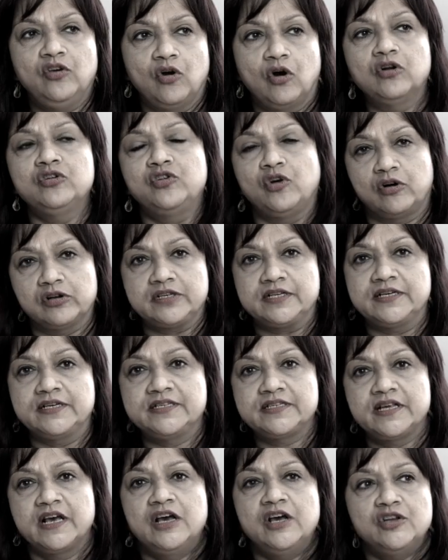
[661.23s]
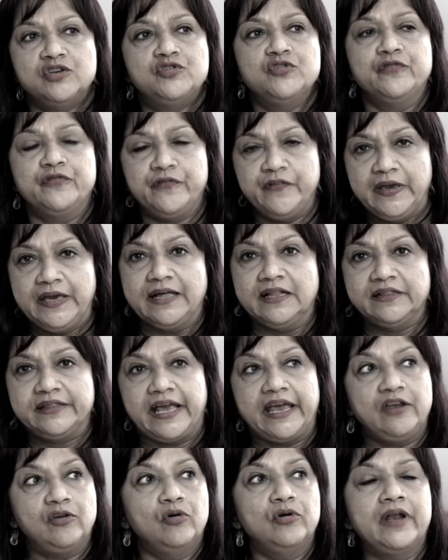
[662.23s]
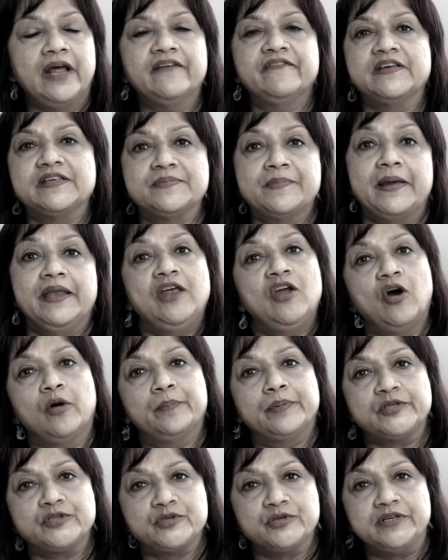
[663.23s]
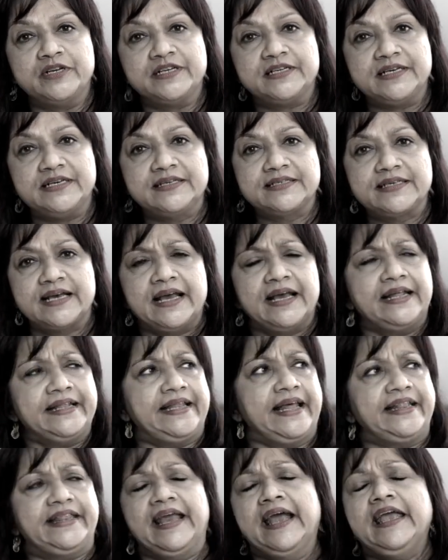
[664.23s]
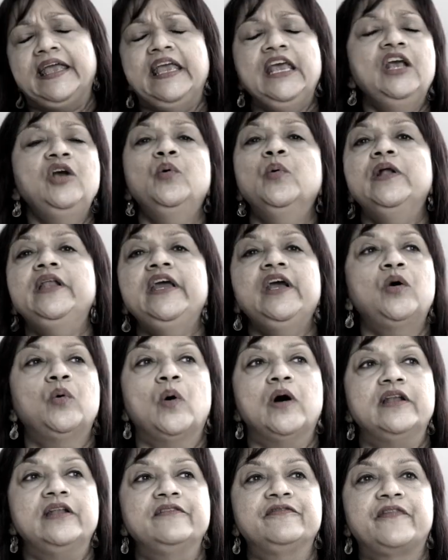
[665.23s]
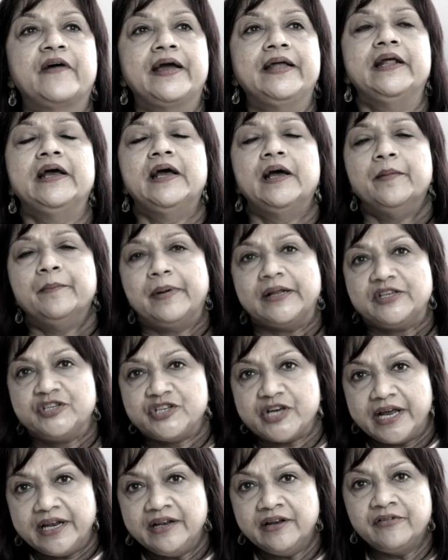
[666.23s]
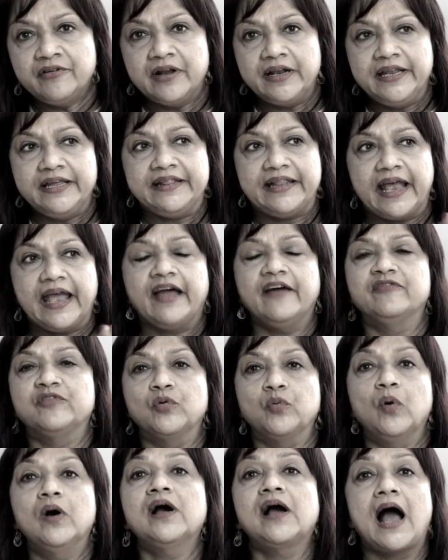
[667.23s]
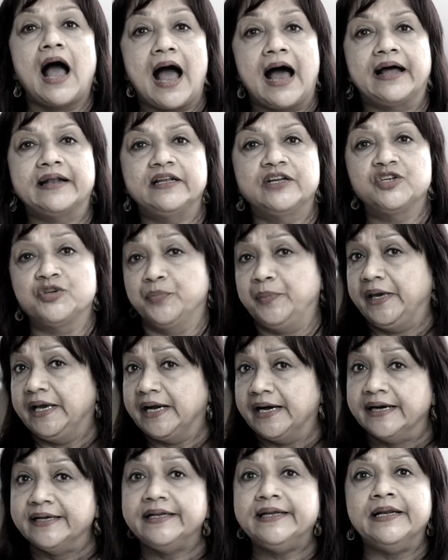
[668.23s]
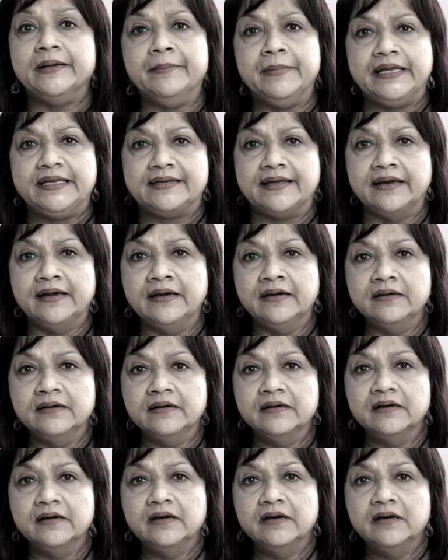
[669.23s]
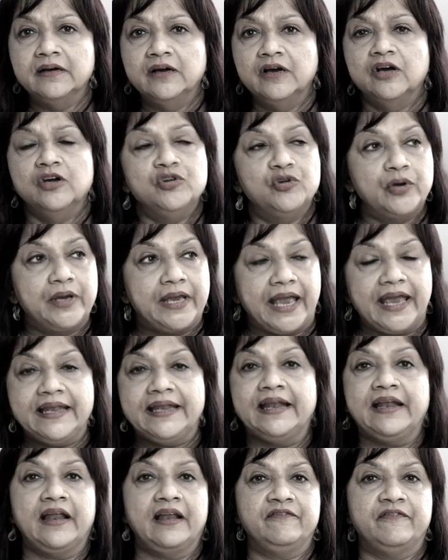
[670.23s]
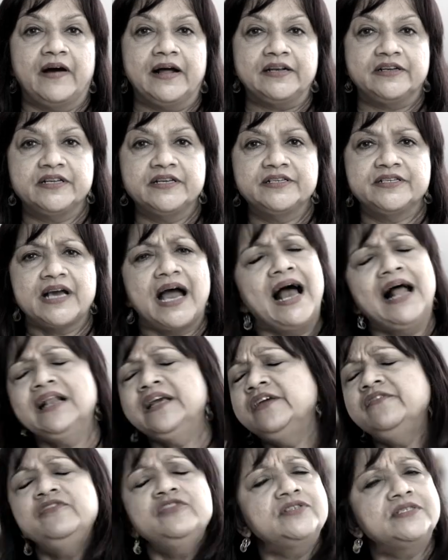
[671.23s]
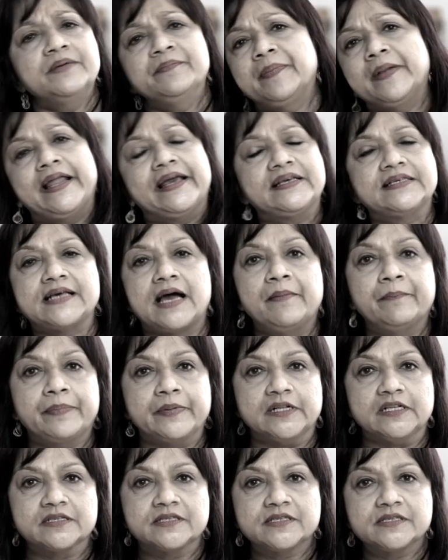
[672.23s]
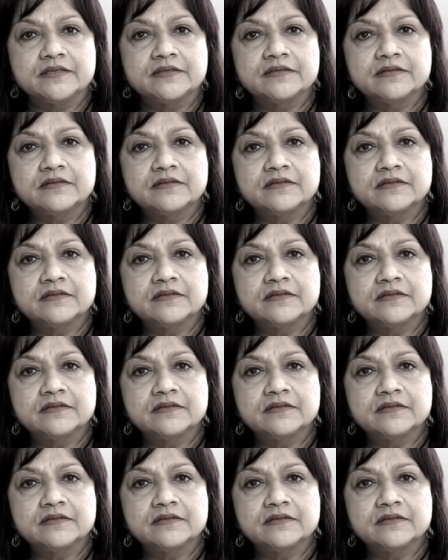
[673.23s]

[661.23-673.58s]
your daughters to feel they don't have as many opportunities, that they're equally qualified, but generally they have to work harder to be heard in a meeting, to gain an advantage? I'll give you simple examples.